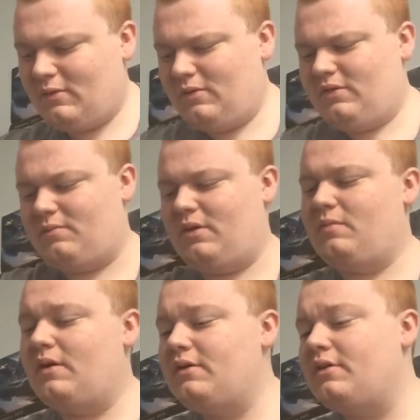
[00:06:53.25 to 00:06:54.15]
what does B
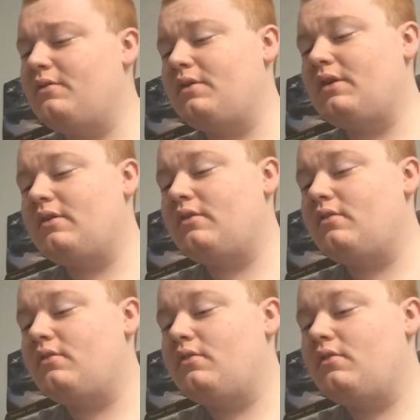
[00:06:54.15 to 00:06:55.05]
button do again?
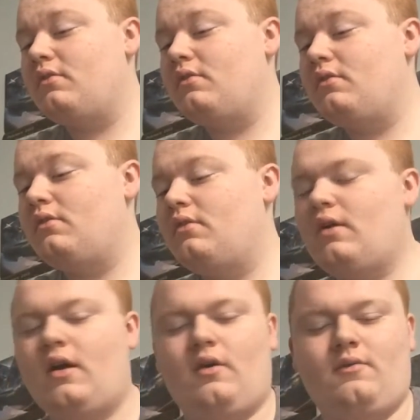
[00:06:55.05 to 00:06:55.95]

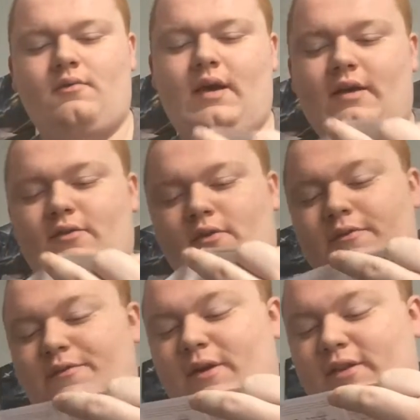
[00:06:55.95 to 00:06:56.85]
Oh,
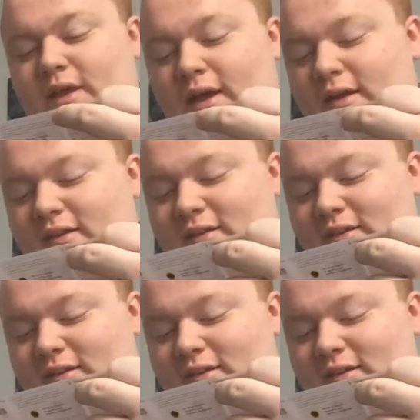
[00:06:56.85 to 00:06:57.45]
Android. Fuck that.